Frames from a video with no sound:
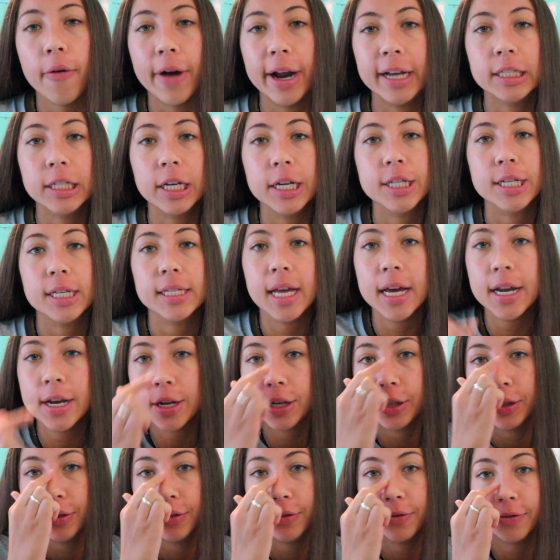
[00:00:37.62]
Alright, so I just
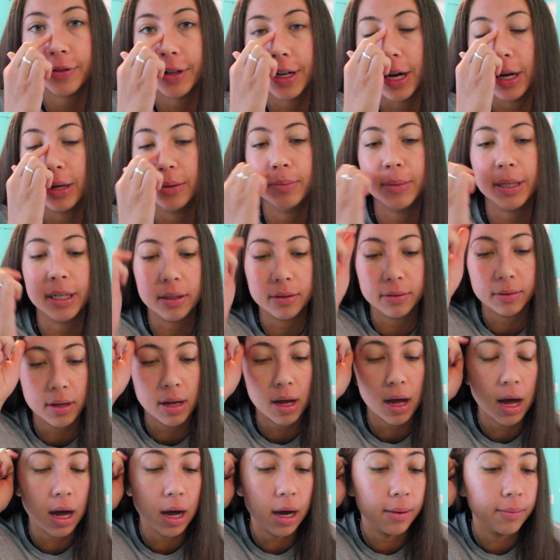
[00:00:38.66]
had gluten-free oatmeal
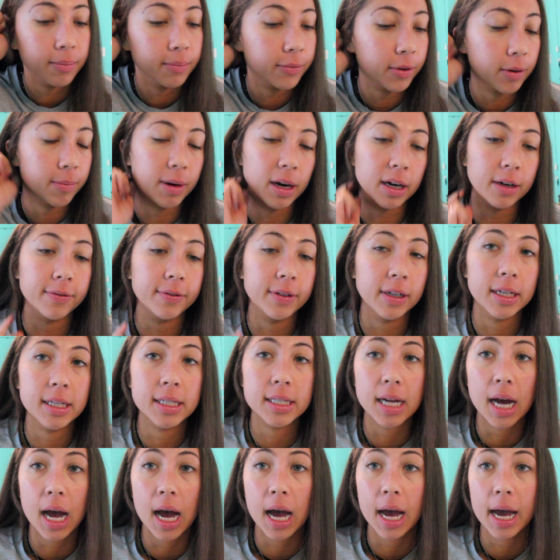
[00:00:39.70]
for
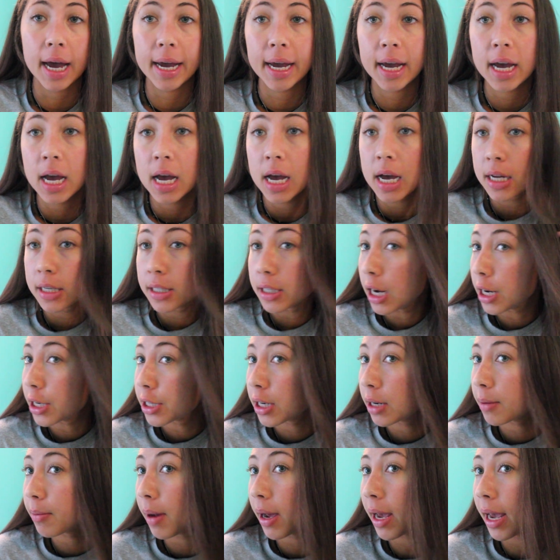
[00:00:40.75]
breakfast. I
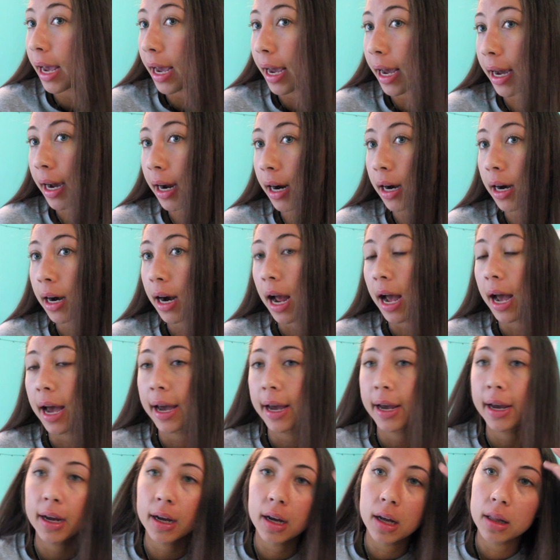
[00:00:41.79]
touched up my hair.
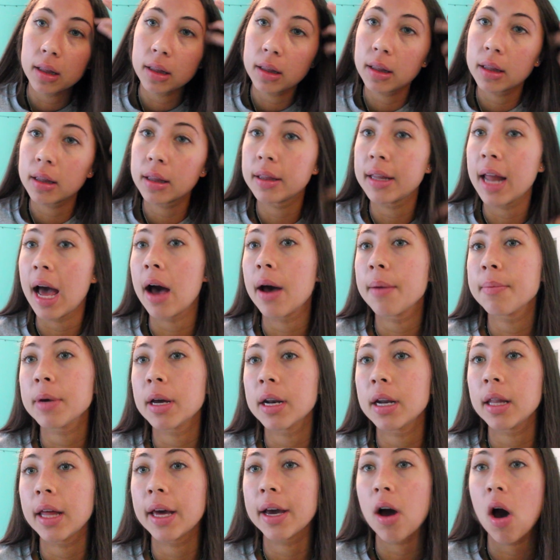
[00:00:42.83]
Now I'm
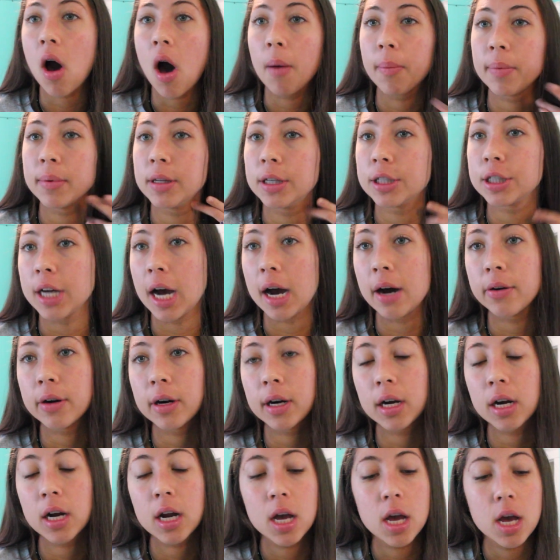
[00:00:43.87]
gonna like hop in the
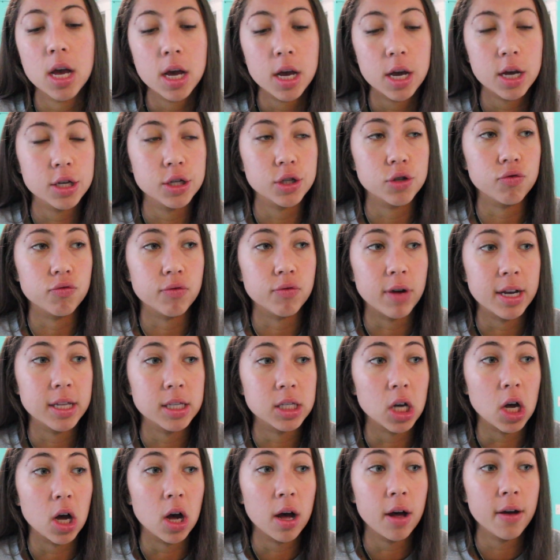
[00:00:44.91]
shower and just
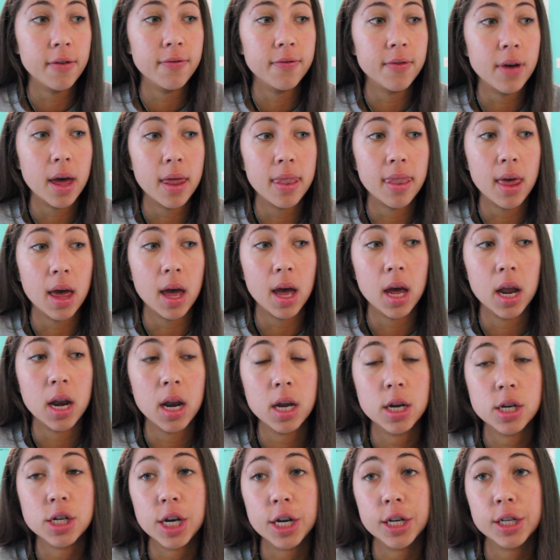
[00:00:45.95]
rinse off and
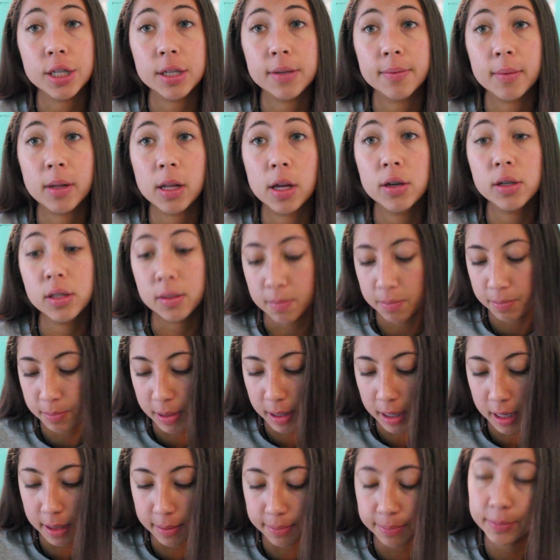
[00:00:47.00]
then change some clothes.
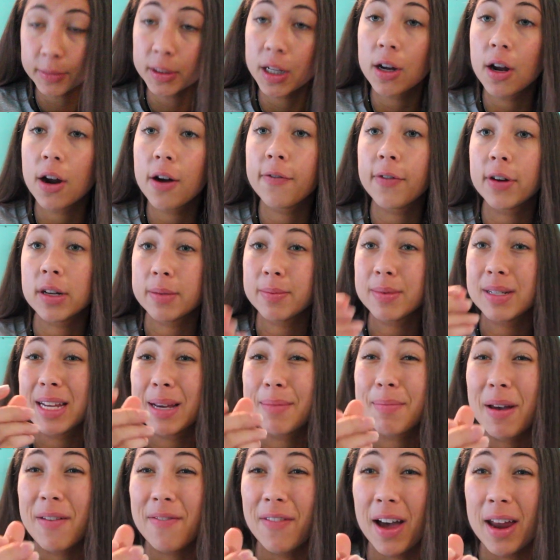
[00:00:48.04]
But first I'm gonna
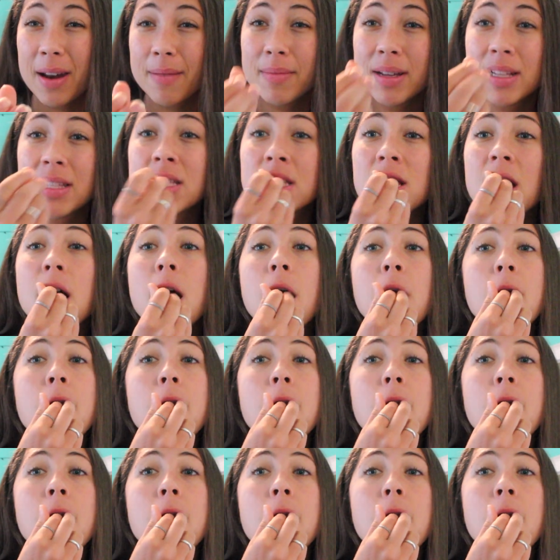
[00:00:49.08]
take my vitamins.